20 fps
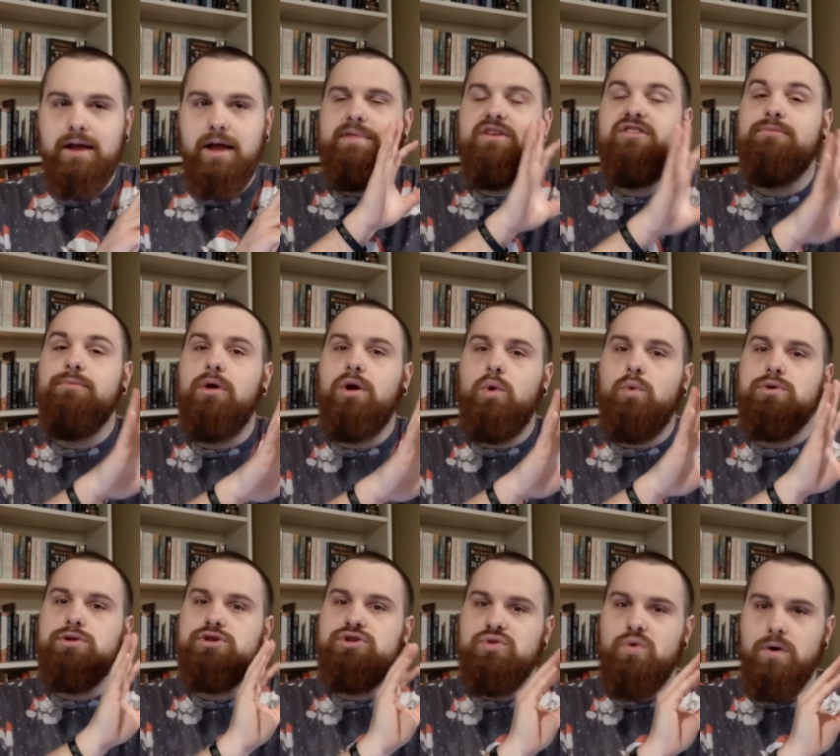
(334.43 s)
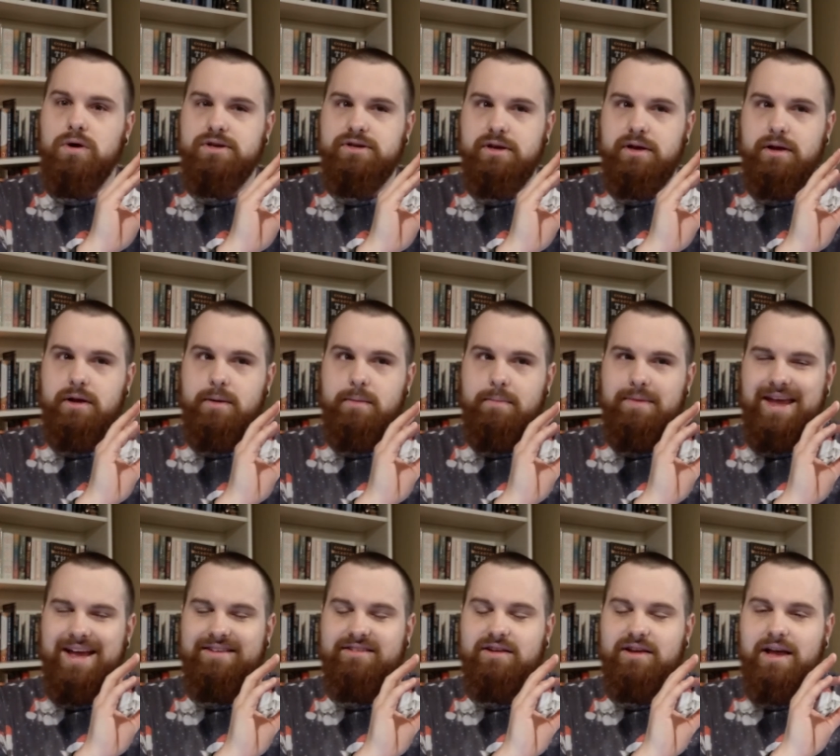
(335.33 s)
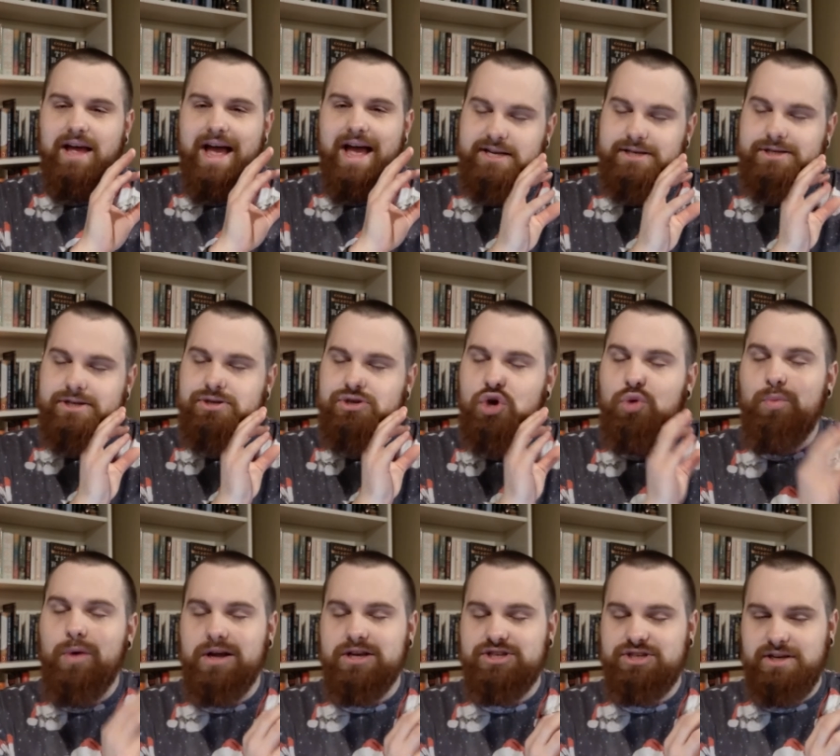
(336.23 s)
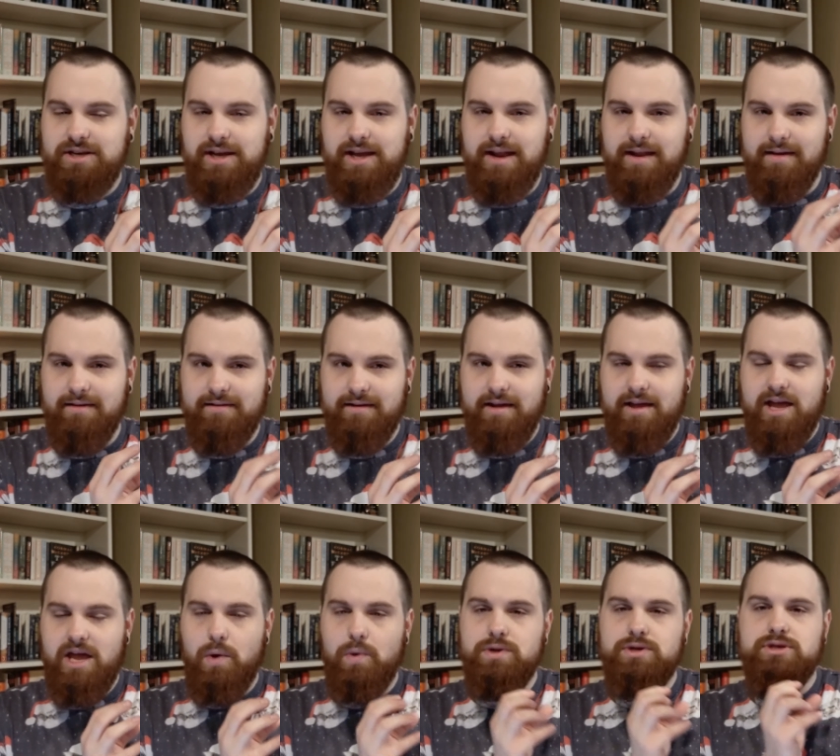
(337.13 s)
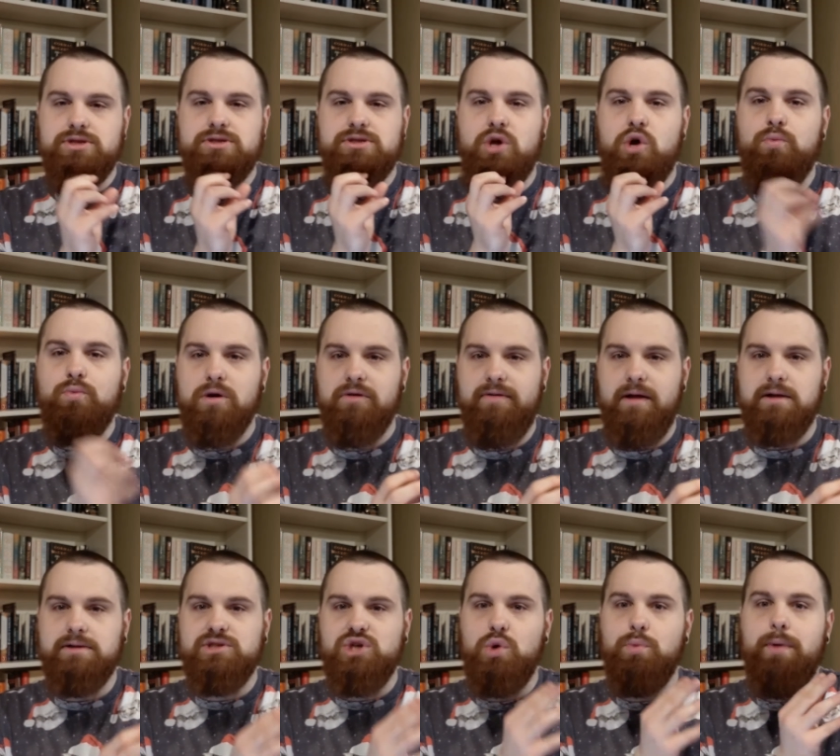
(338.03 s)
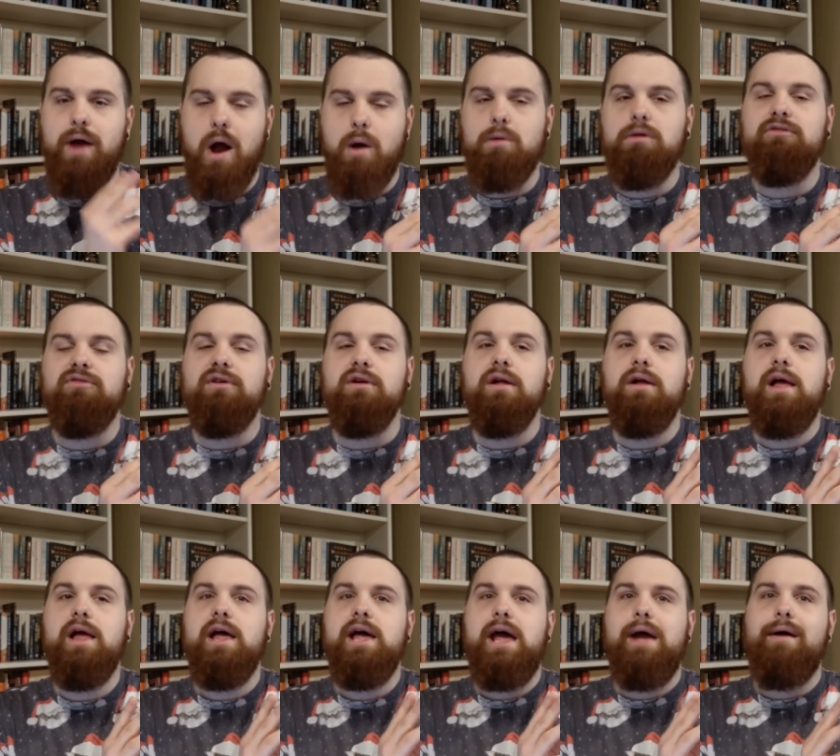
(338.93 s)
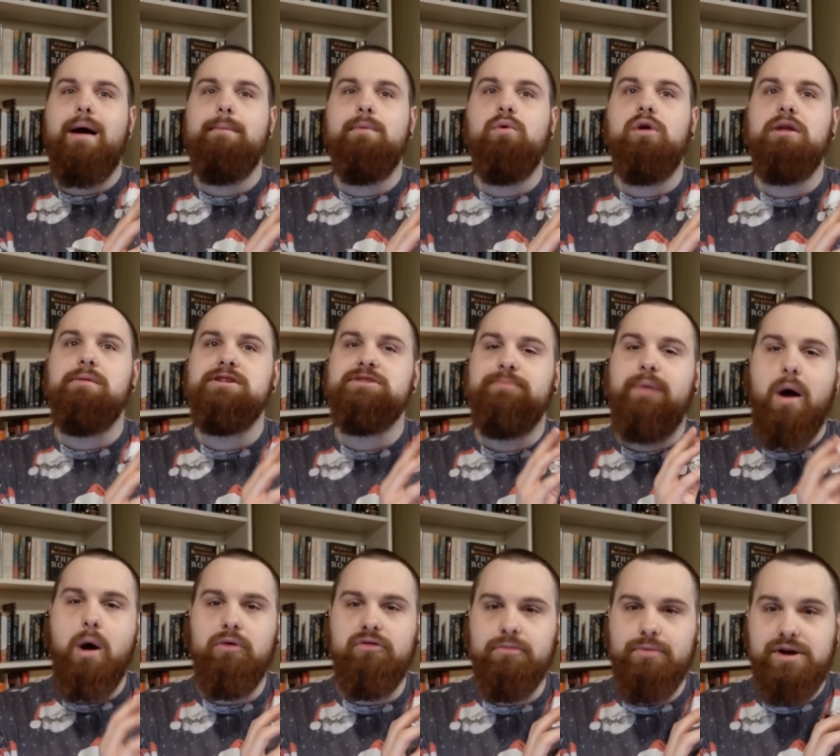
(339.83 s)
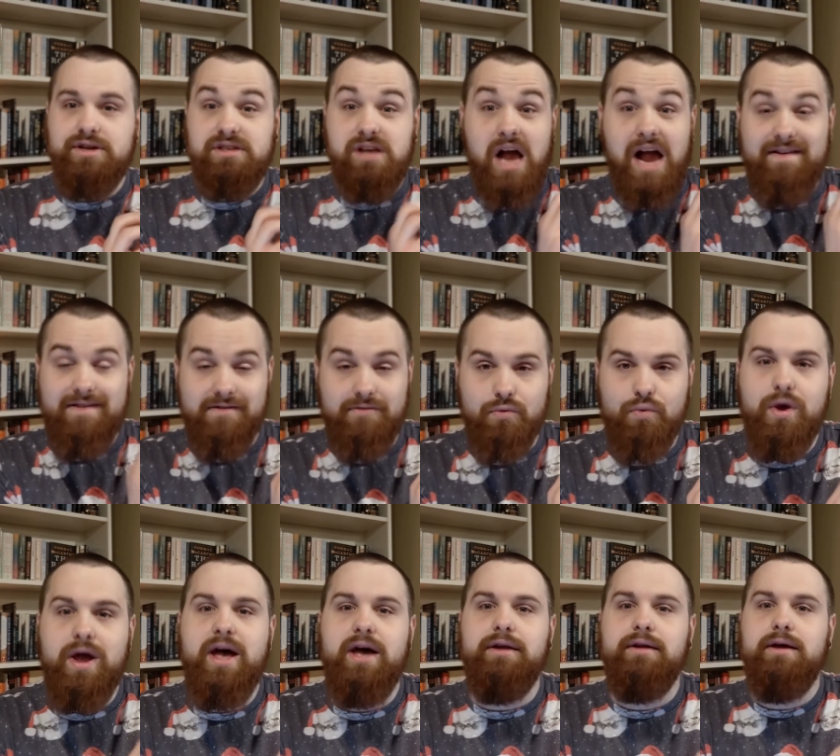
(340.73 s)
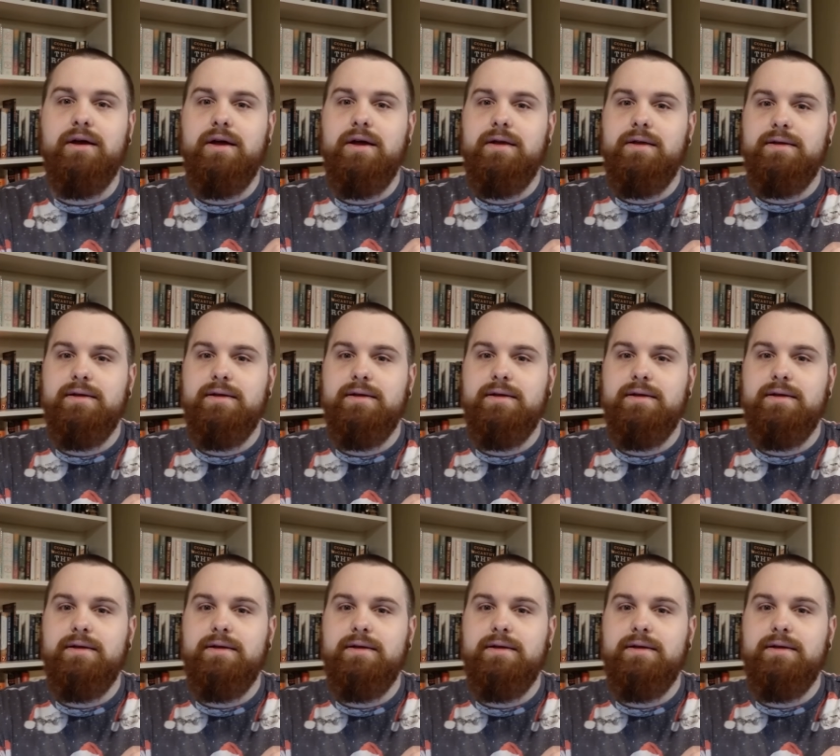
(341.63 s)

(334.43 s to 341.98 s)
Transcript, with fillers: This book was short, yet it had so much in it. It was so profound, so powerful. It probably one of the most powerful books I've ever read.